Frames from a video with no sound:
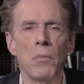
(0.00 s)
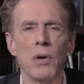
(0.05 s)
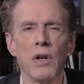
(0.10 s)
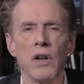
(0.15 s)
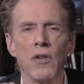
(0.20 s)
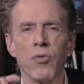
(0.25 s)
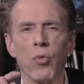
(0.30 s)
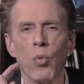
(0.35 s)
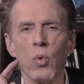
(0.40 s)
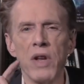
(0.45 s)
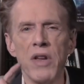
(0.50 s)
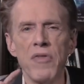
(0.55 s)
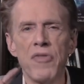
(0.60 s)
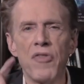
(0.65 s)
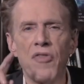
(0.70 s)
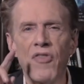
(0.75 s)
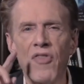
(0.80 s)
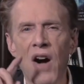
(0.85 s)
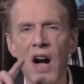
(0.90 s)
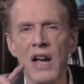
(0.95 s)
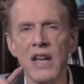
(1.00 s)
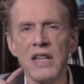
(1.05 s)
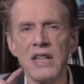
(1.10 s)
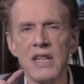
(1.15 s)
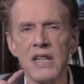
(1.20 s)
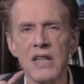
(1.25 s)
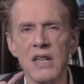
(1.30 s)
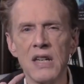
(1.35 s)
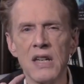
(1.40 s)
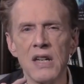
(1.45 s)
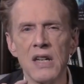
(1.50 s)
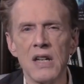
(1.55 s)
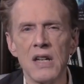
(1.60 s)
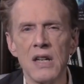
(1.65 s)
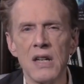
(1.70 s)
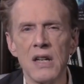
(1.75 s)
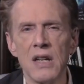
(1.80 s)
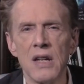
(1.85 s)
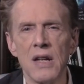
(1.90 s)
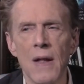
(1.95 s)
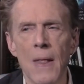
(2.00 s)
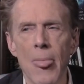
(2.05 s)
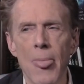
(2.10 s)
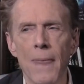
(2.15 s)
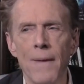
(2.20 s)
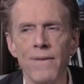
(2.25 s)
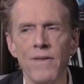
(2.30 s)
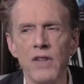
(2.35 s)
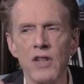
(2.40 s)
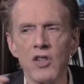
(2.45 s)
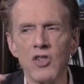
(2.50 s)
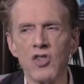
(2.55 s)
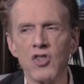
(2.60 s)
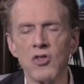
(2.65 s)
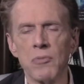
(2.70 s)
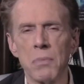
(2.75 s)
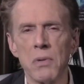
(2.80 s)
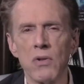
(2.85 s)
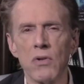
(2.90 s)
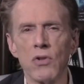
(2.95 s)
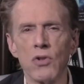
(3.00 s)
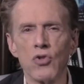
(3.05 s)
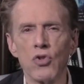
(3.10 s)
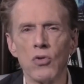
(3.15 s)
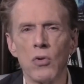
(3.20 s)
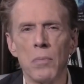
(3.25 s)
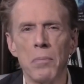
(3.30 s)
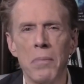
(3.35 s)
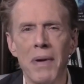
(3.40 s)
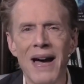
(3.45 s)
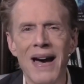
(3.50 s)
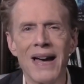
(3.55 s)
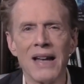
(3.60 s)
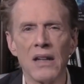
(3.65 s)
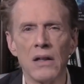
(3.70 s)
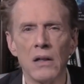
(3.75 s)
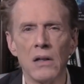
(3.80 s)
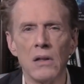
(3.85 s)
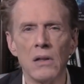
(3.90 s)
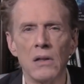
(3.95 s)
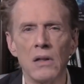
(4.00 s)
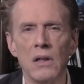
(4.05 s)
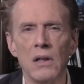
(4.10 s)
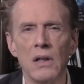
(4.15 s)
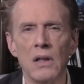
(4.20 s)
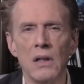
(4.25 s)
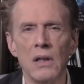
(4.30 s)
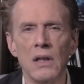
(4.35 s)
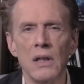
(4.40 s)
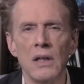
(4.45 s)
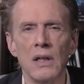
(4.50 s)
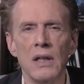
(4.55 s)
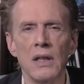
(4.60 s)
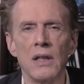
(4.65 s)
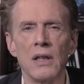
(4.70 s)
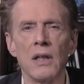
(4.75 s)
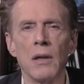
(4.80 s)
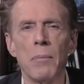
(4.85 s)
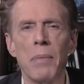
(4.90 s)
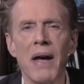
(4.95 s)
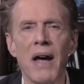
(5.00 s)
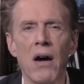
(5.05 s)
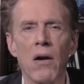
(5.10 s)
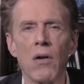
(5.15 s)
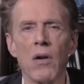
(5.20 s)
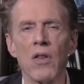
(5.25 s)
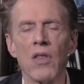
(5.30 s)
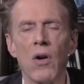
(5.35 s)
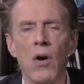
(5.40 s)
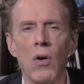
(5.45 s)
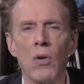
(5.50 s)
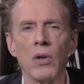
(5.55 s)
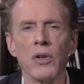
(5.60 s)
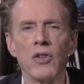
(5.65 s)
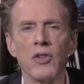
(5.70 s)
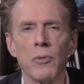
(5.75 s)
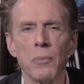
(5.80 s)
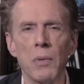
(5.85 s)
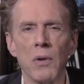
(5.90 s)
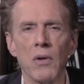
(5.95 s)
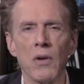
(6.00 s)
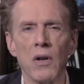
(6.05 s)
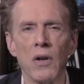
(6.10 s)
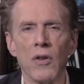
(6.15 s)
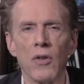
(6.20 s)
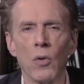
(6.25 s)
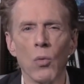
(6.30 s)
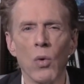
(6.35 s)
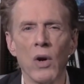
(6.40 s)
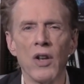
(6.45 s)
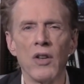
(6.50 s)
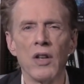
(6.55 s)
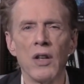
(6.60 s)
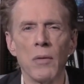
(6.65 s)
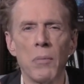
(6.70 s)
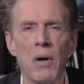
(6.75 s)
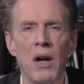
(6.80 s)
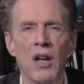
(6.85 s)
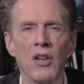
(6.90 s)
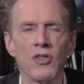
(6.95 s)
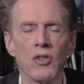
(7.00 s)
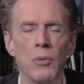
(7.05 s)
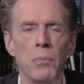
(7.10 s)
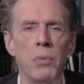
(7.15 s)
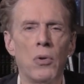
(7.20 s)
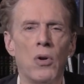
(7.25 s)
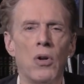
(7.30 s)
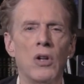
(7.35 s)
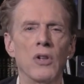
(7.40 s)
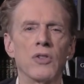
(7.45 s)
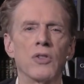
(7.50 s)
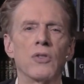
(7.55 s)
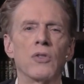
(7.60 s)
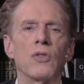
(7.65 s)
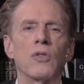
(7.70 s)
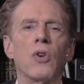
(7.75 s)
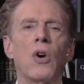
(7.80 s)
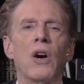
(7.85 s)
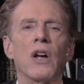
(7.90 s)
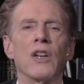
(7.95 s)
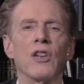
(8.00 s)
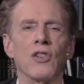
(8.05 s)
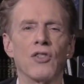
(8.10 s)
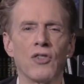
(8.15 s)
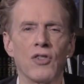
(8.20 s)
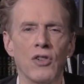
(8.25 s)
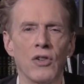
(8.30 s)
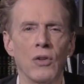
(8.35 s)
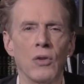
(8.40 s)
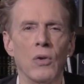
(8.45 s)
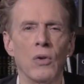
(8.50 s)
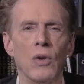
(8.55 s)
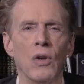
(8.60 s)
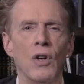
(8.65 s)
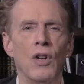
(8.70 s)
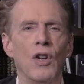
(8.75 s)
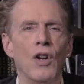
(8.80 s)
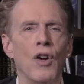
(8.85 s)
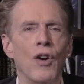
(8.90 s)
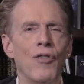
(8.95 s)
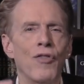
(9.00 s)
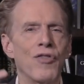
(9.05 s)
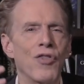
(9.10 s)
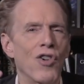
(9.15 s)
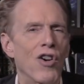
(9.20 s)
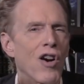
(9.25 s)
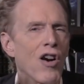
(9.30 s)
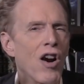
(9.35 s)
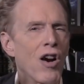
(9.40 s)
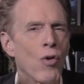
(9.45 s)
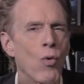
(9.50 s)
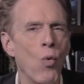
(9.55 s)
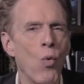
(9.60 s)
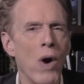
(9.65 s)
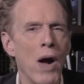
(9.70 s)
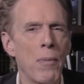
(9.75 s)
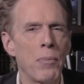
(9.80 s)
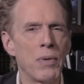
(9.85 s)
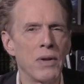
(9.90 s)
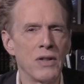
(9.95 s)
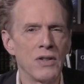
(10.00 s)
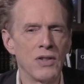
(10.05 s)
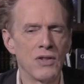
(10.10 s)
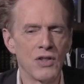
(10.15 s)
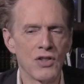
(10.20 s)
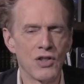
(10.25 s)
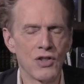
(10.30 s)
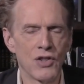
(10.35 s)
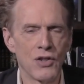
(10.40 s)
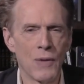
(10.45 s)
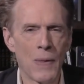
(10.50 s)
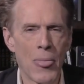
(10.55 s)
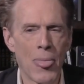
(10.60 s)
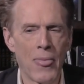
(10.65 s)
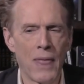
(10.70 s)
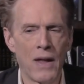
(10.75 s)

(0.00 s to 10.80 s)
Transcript: But if we fight this spiritual battle in the power of the Holy Spirit, the way the Apostle Paul taught us to, for our weapons